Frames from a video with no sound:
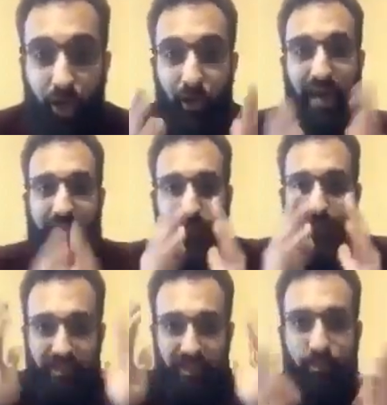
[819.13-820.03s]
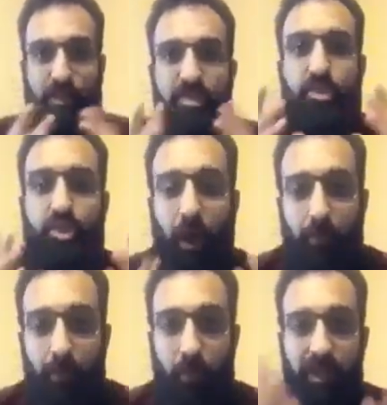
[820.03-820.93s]
You as a president, what's your
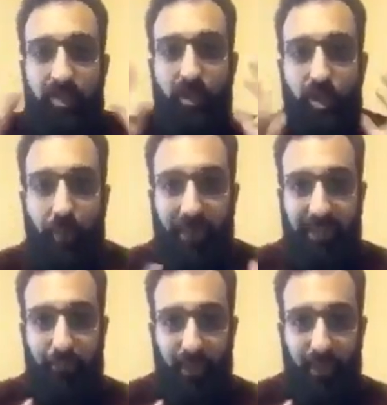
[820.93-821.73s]
job? What is your job as